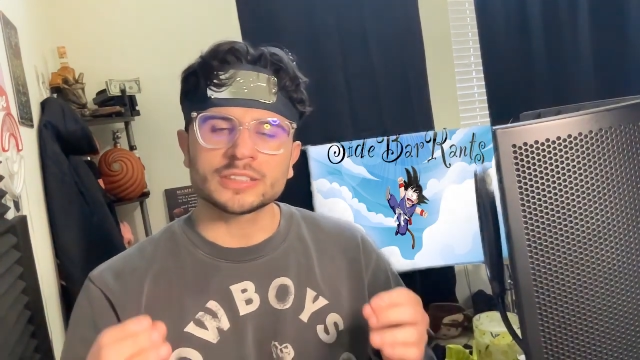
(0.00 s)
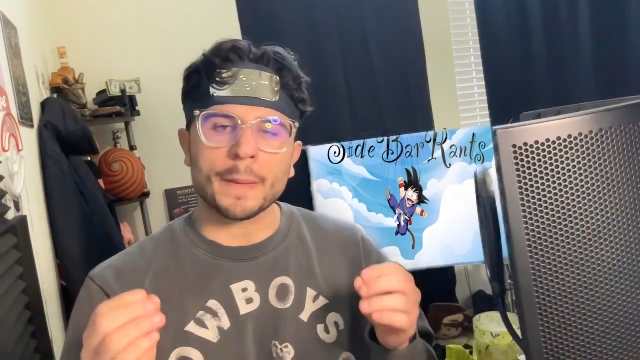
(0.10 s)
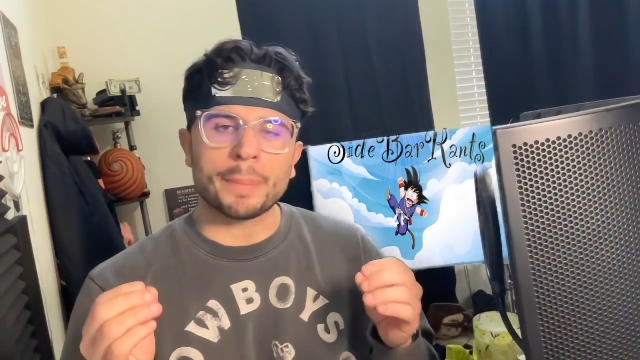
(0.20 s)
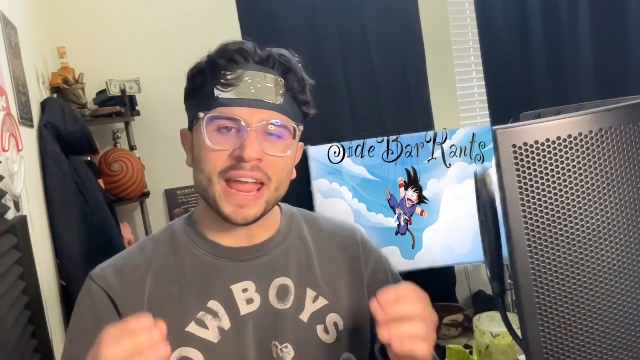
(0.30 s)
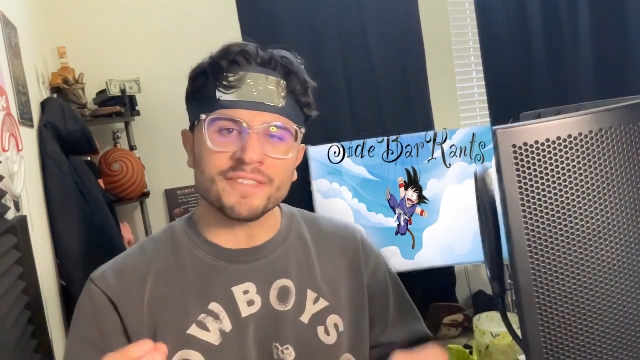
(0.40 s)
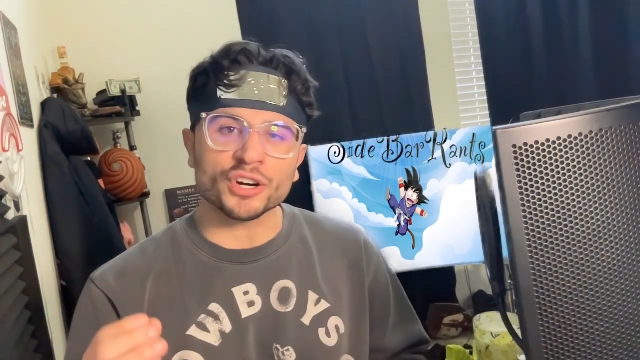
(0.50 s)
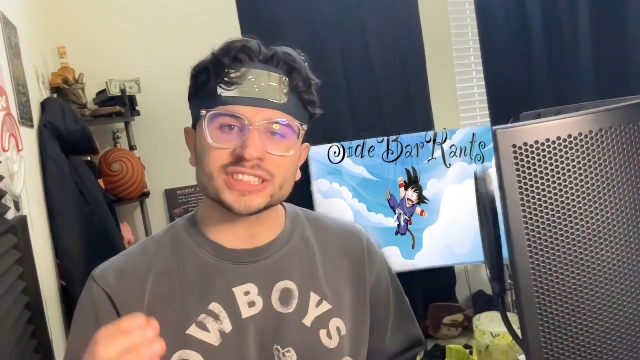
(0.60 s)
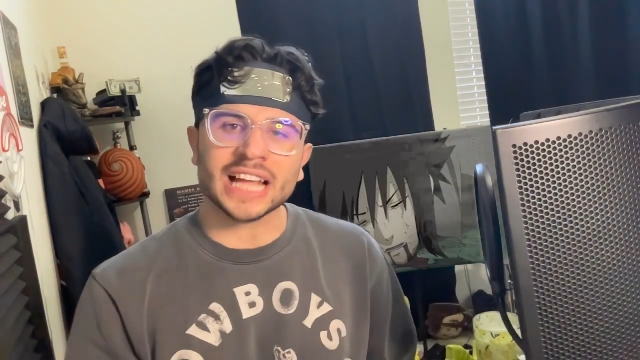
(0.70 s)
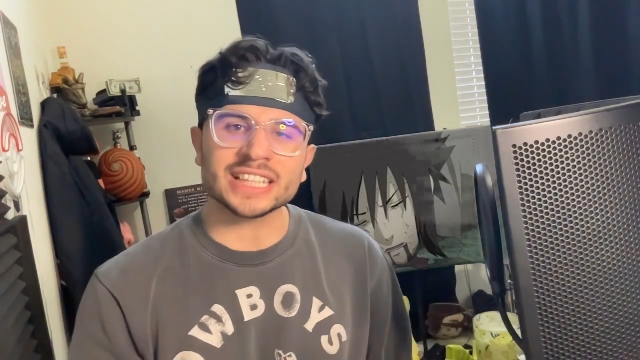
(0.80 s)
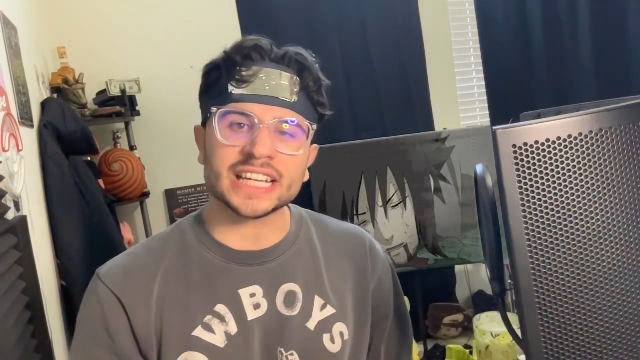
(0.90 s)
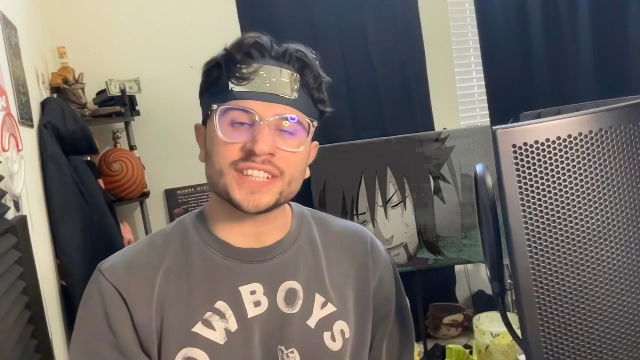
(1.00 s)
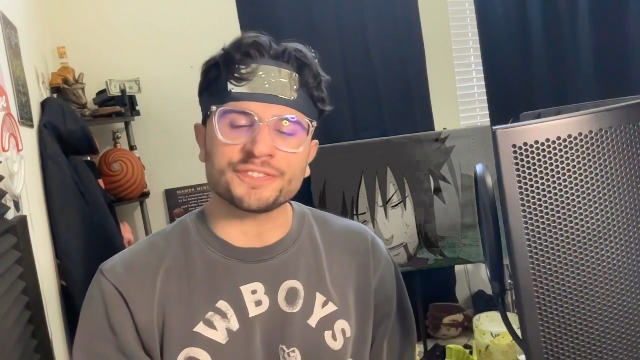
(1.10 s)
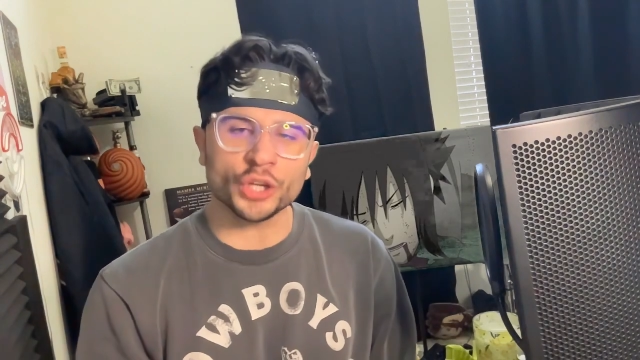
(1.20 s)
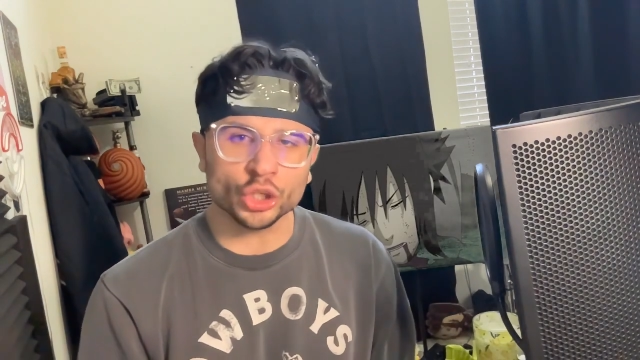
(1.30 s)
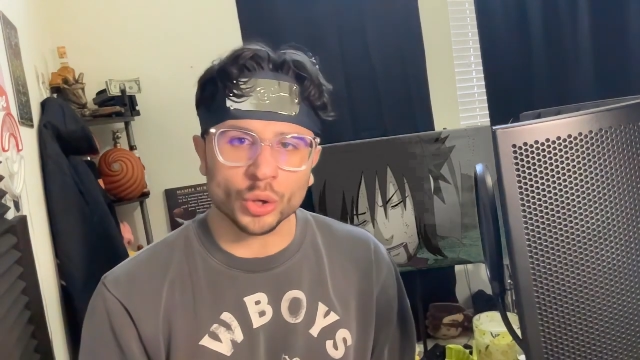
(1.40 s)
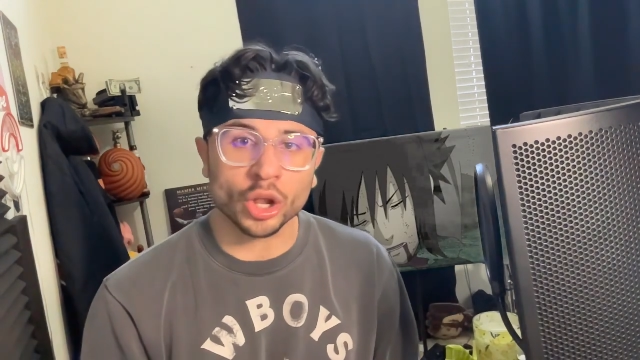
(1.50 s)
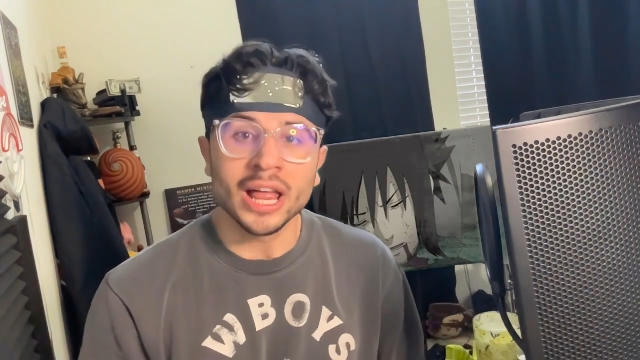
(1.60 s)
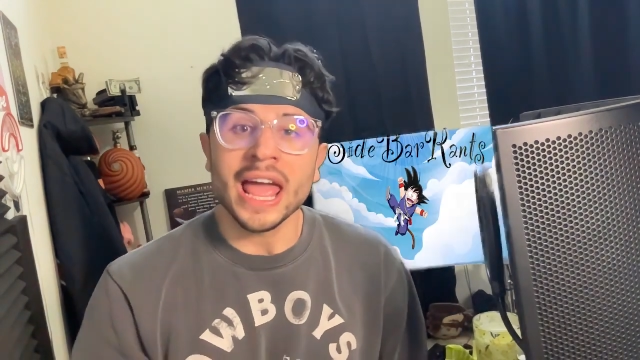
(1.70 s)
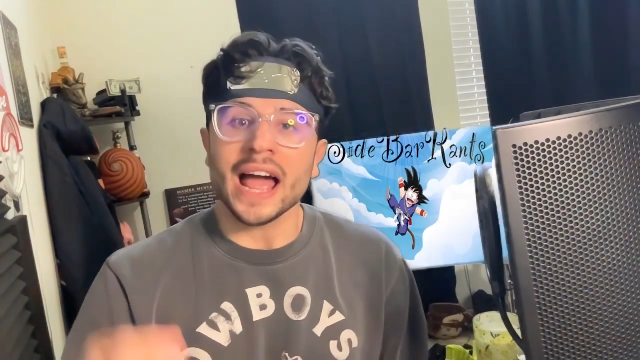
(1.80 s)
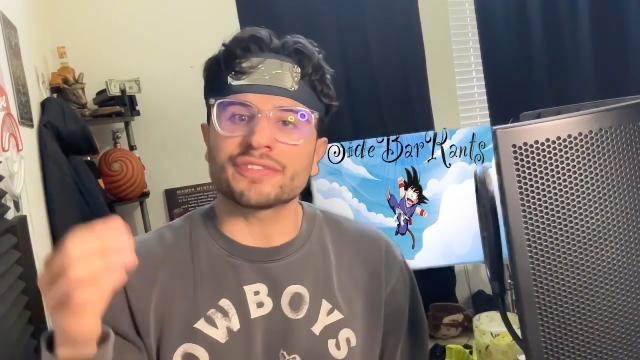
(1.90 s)
to pay for Sasuke's
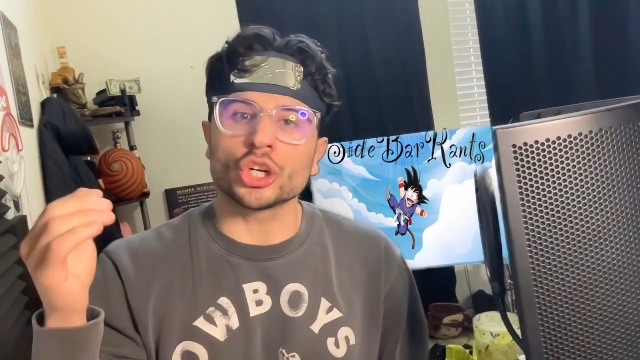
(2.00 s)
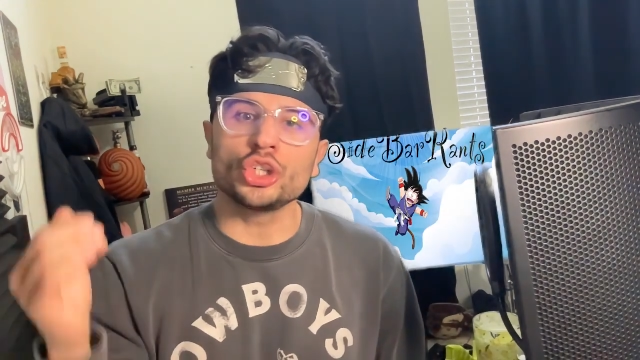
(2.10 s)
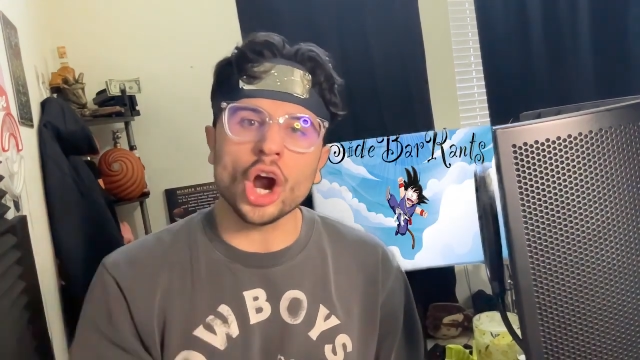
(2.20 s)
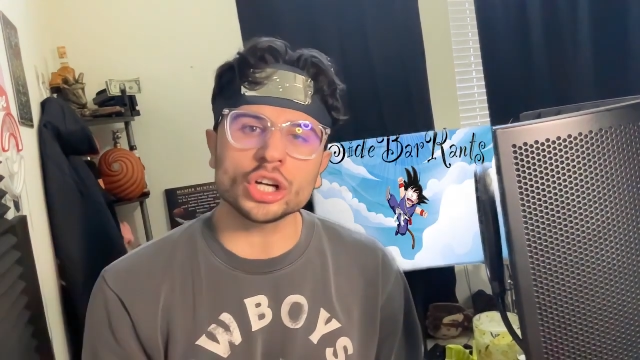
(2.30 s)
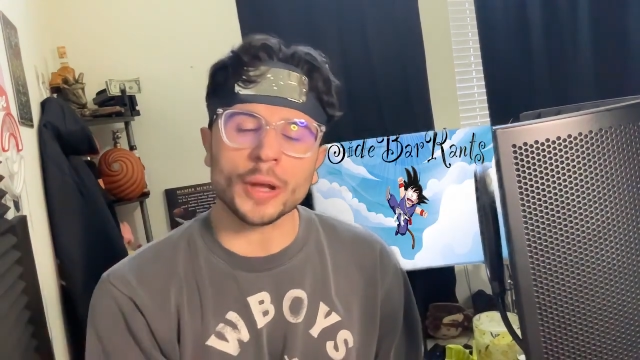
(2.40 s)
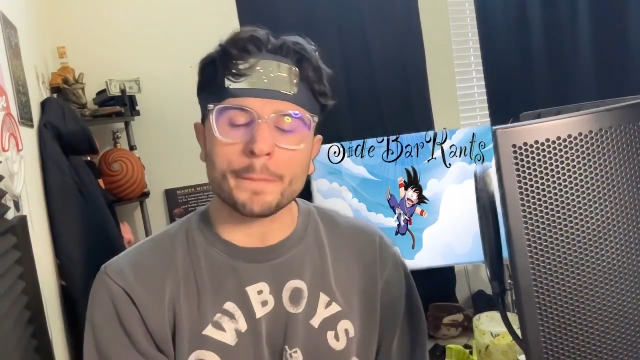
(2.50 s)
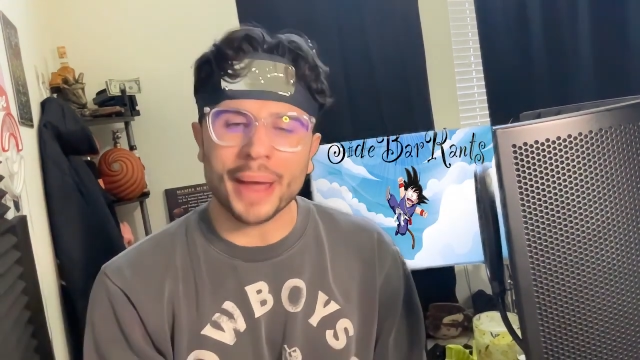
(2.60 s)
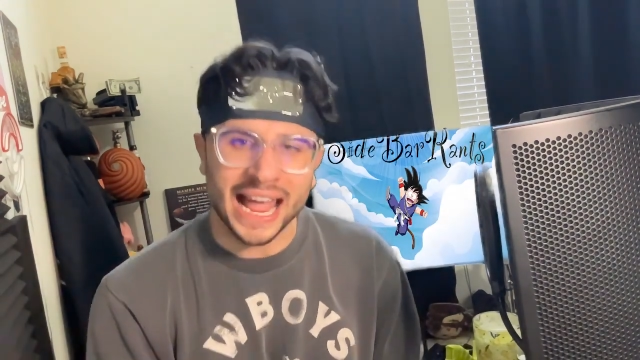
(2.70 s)
funeral after Naruto